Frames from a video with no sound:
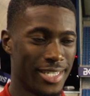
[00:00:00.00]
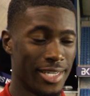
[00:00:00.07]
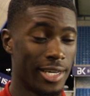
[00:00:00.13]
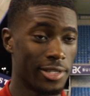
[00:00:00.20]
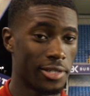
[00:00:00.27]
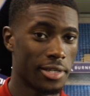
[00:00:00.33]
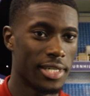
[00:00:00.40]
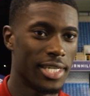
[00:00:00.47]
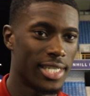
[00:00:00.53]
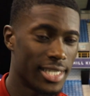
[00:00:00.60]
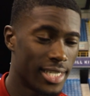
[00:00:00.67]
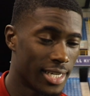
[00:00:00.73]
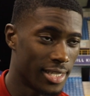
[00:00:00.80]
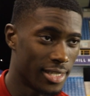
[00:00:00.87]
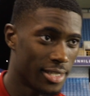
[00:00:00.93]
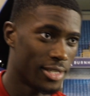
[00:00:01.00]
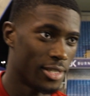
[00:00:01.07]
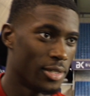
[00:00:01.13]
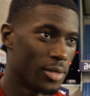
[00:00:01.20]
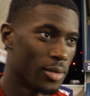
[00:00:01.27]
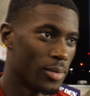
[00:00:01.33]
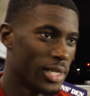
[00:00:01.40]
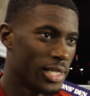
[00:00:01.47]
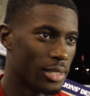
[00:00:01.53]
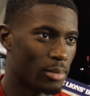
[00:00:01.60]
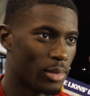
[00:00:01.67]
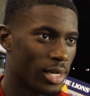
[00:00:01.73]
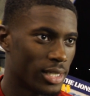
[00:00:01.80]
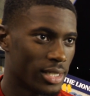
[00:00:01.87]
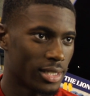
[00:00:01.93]
No, it's good. It's intense. You know, where he
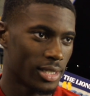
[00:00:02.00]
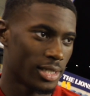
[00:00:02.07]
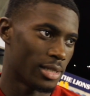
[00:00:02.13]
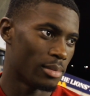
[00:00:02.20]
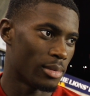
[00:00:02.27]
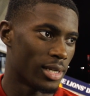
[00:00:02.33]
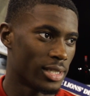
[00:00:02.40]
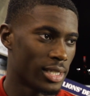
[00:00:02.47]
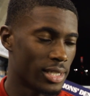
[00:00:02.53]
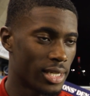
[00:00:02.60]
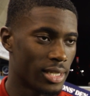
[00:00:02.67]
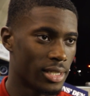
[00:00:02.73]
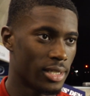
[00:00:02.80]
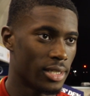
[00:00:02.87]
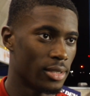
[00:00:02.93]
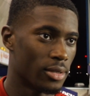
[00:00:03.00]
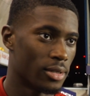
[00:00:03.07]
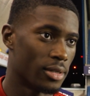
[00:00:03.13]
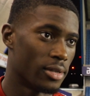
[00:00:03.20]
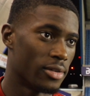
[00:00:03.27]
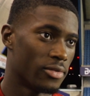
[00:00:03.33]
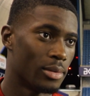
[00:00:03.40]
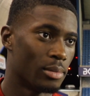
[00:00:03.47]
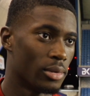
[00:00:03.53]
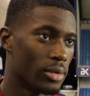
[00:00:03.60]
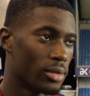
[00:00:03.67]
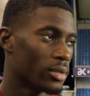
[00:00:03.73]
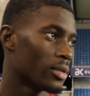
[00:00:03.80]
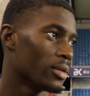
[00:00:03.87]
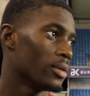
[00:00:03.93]
demands intensity on and off the
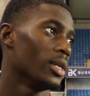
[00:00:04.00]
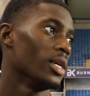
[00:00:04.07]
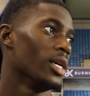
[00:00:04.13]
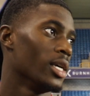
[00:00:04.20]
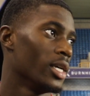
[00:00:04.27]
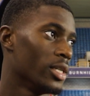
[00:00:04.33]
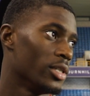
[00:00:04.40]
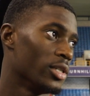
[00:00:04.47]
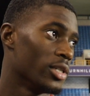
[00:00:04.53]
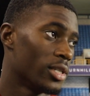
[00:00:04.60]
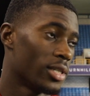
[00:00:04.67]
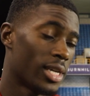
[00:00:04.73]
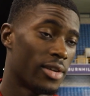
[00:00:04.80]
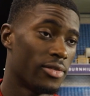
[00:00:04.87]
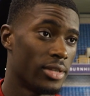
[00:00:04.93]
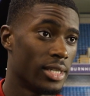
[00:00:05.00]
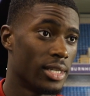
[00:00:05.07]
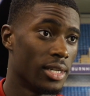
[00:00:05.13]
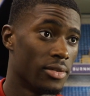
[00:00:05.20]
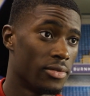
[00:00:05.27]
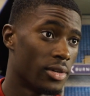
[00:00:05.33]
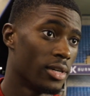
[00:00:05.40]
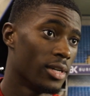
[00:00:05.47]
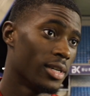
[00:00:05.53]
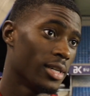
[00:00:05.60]
ball. So you just have to deliver.